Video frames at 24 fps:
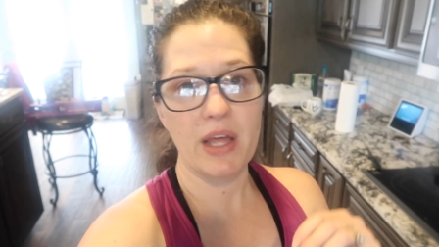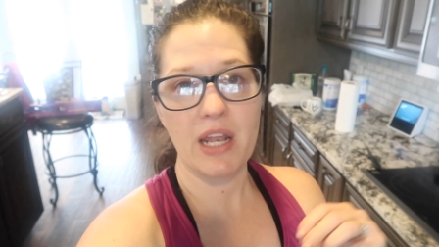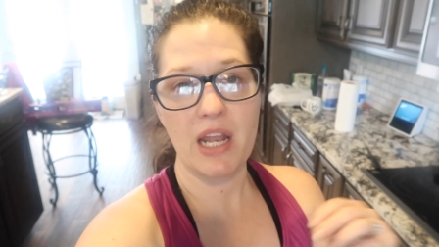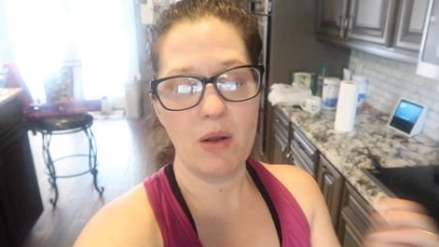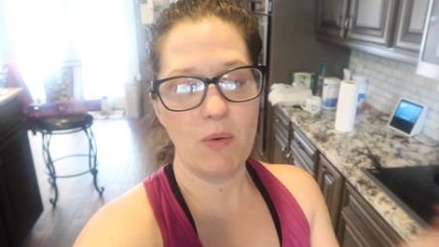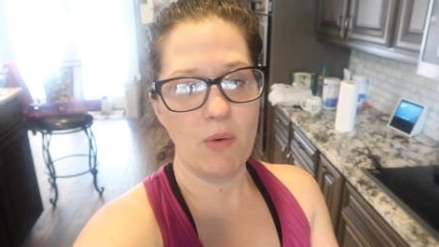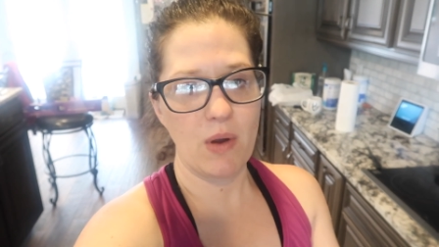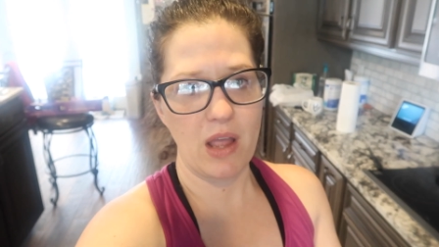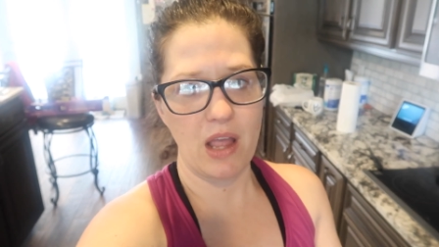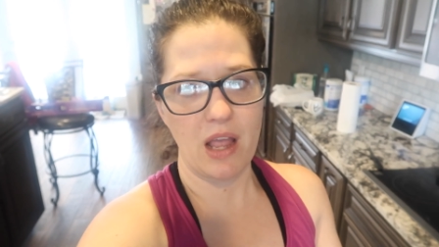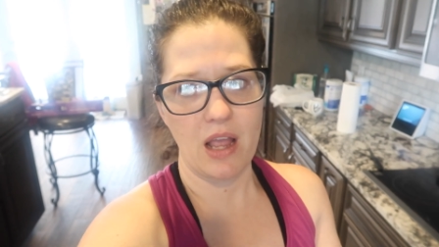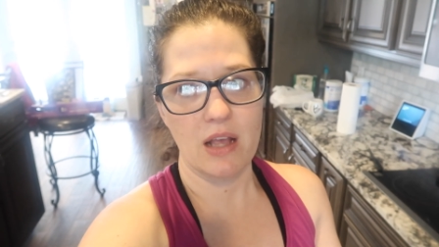And
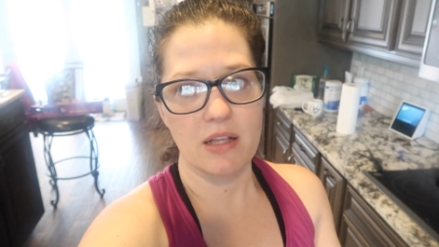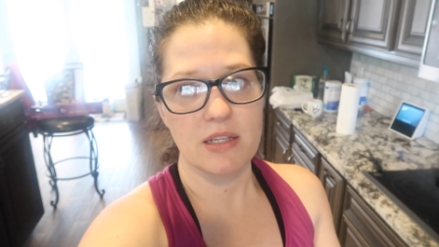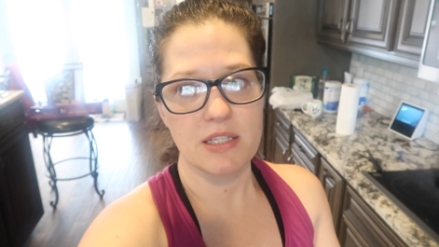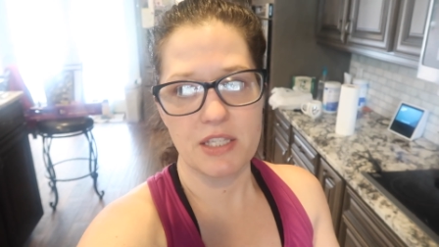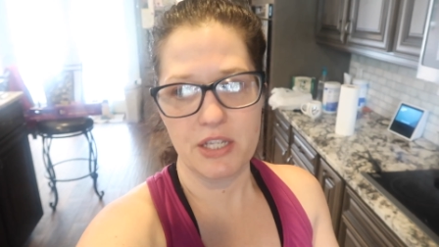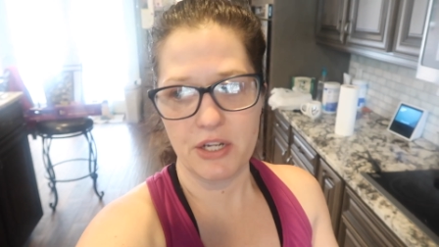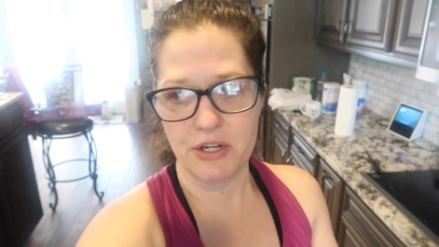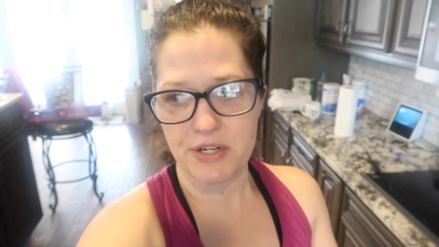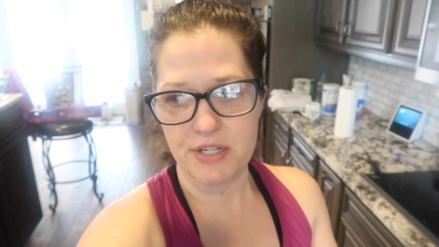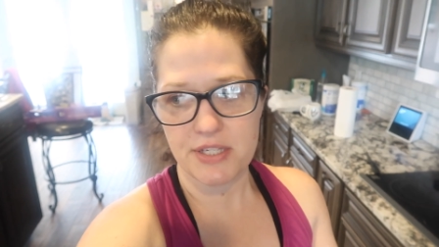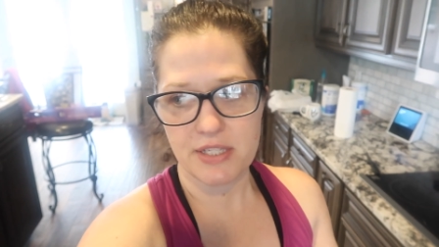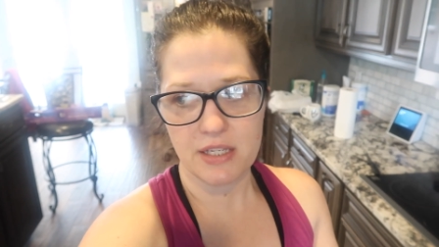it
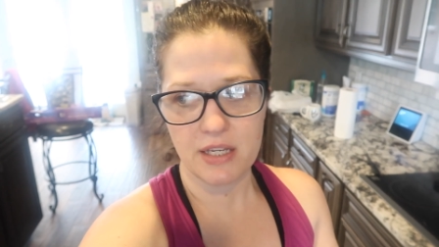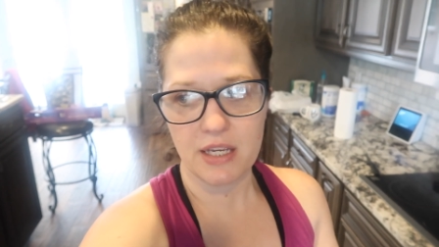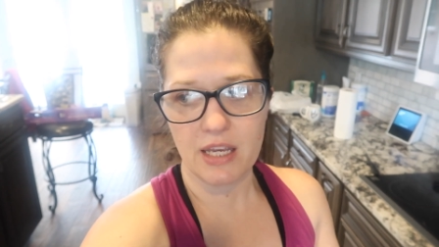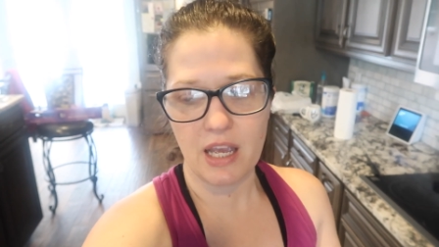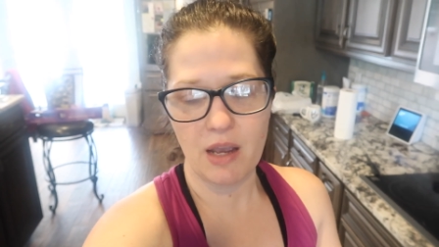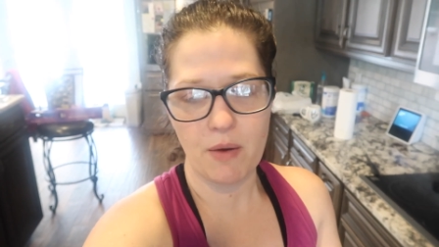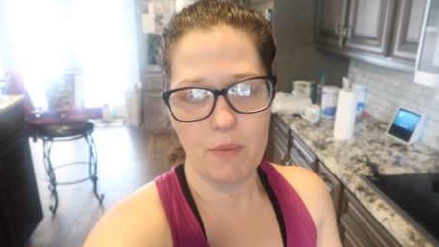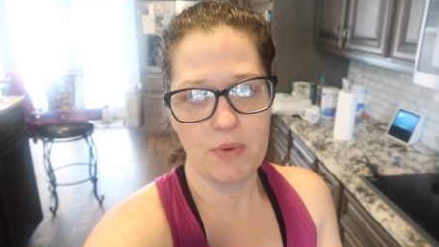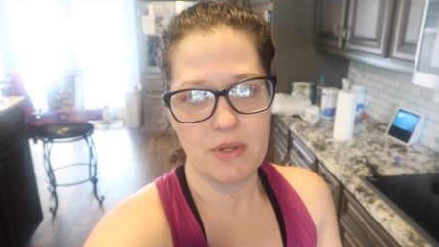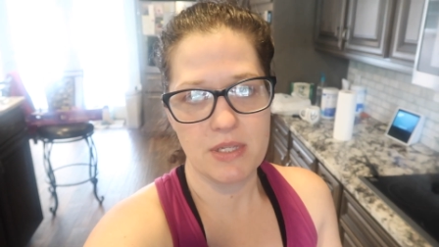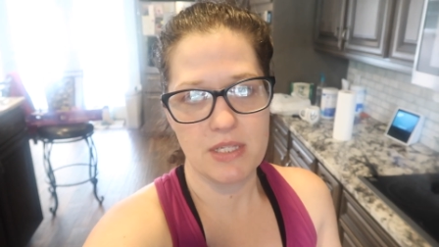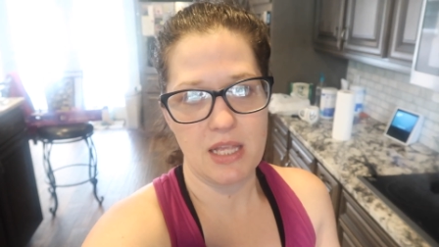
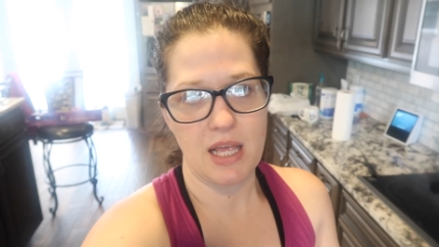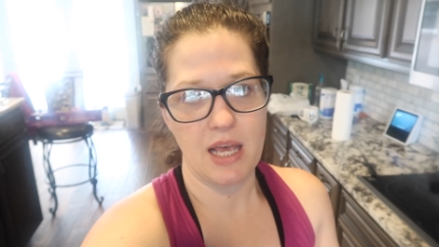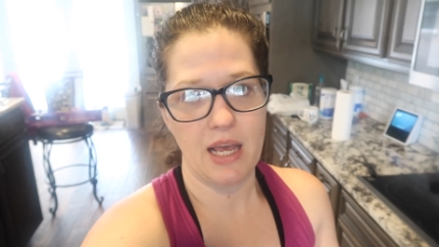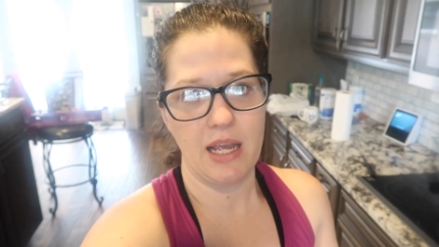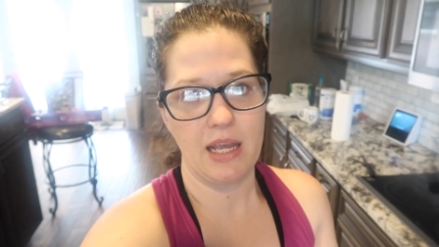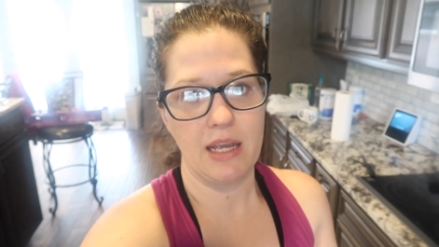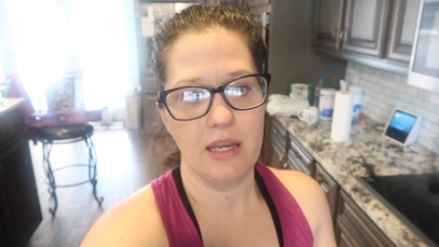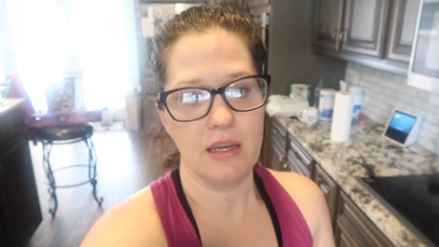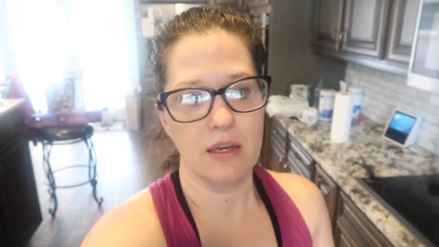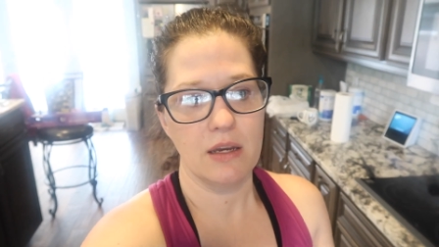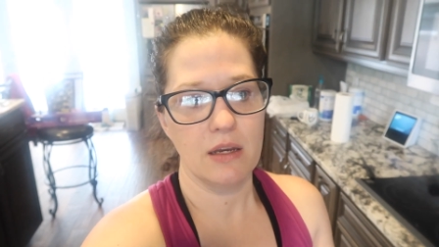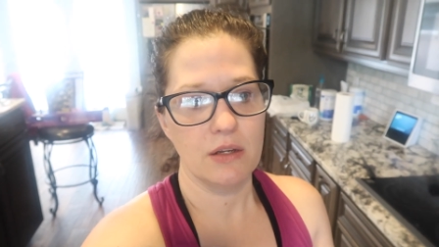seriously, it was
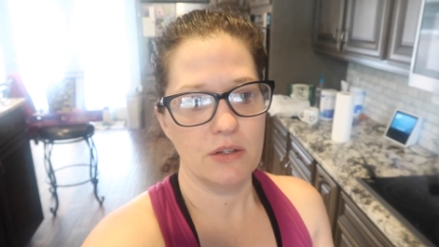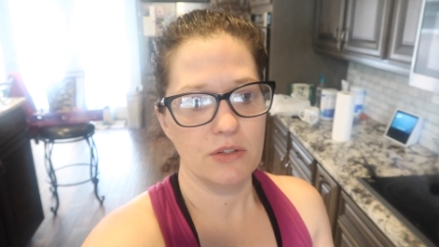like